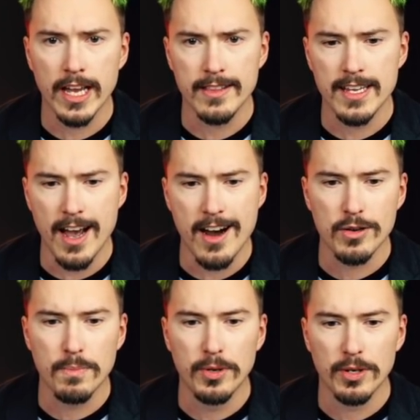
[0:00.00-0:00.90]
the
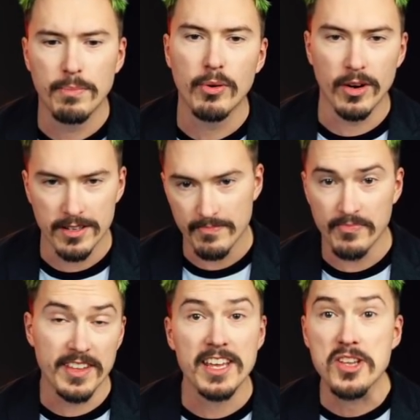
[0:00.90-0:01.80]
output port.
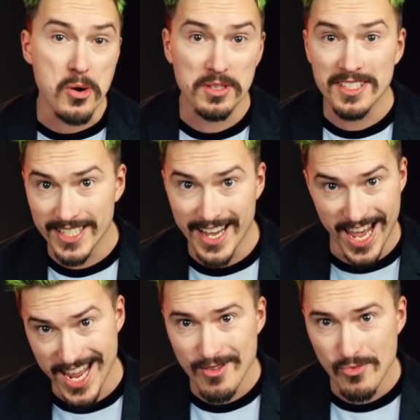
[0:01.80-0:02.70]
They don't
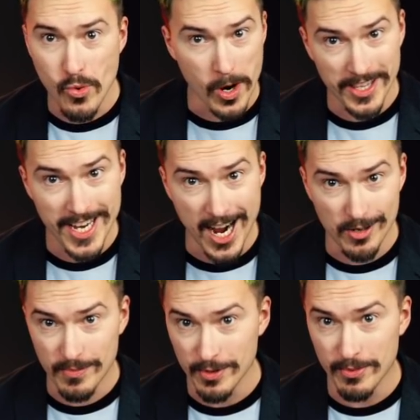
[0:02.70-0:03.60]
say what the
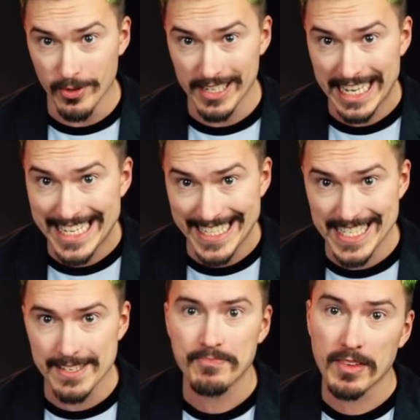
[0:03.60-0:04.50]
output port is,